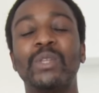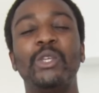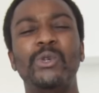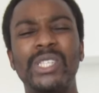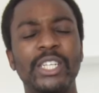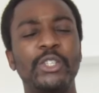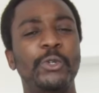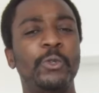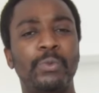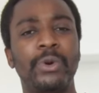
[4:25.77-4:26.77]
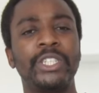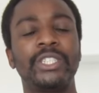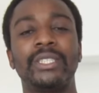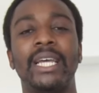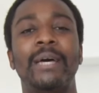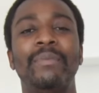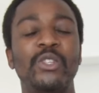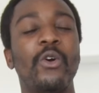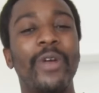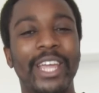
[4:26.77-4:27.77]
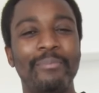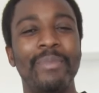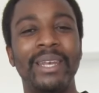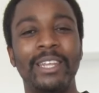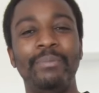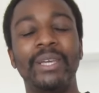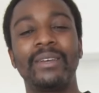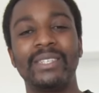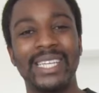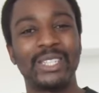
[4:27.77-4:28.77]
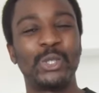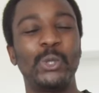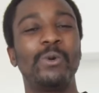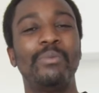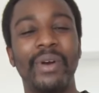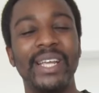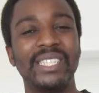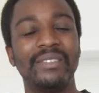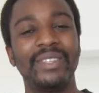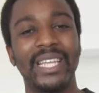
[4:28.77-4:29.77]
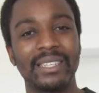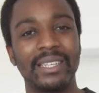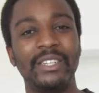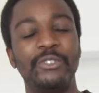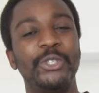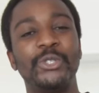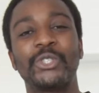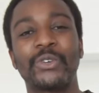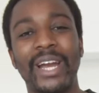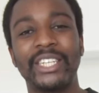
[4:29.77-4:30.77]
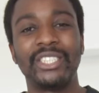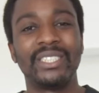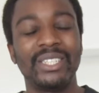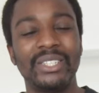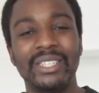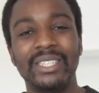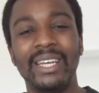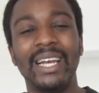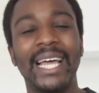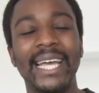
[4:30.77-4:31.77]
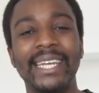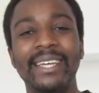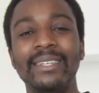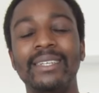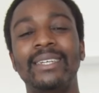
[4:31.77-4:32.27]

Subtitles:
Using a toothbrush is not recommended because that's too abrasive and that's going to introduce scratches into the aligner.